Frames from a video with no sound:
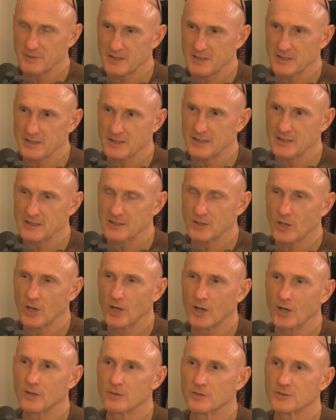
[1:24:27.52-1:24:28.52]
me in
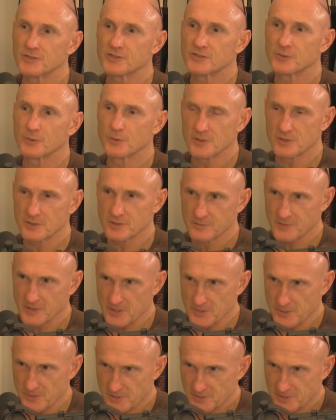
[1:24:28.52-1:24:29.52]
all sorts of
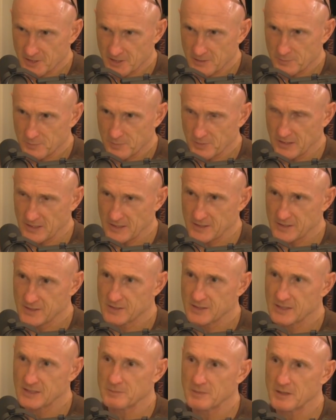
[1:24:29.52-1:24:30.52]
interesting
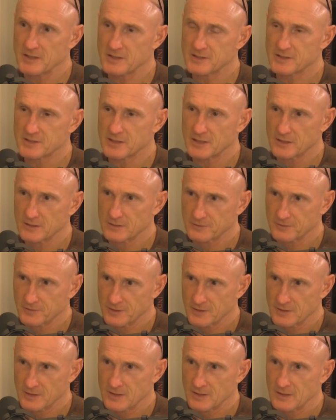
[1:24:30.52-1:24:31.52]
places in myself,
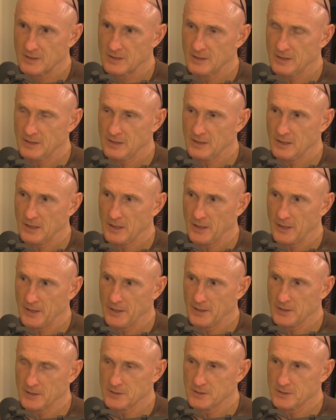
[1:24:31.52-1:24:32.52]

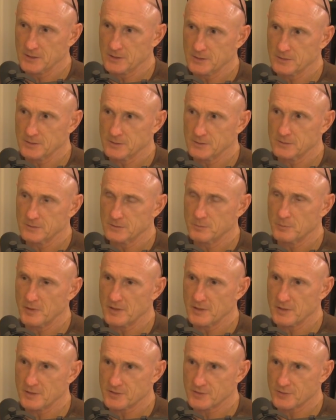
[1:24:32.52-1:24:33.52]
and
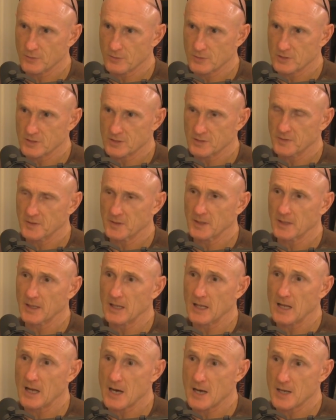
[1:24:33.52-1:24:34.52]
been the source of a
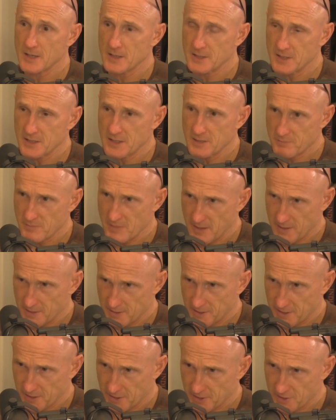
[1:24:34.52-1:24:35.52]
lot of deep
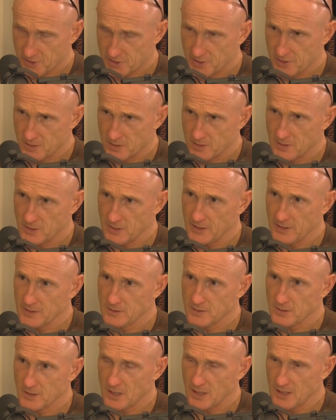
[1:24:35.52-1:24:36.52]
meditation
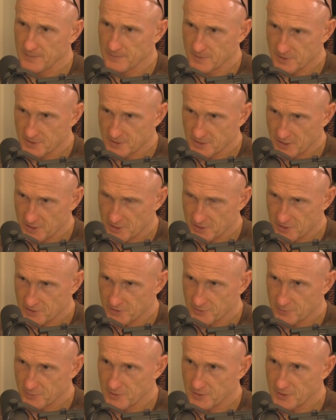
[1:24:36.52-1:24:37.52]
and
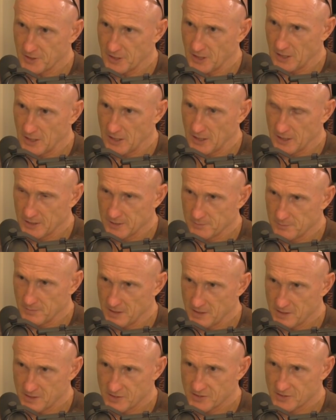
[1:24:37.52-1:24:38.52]
conversations with God,
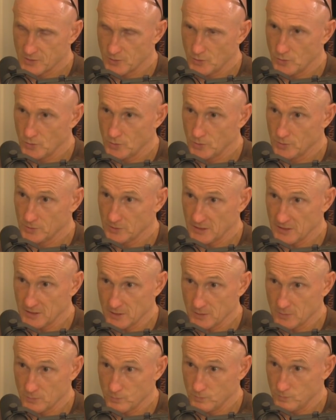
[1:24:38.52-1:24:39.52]
my soul,
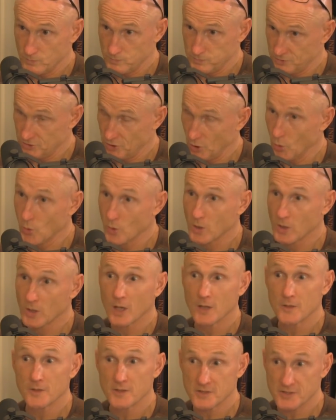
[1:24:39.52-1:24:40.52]
and the door
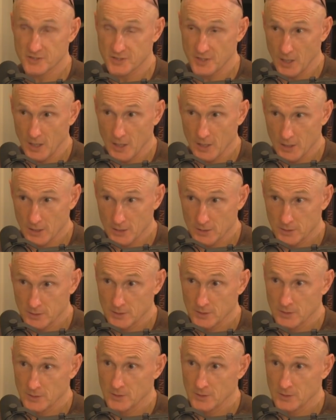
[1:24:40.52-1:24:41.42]
on the sauna,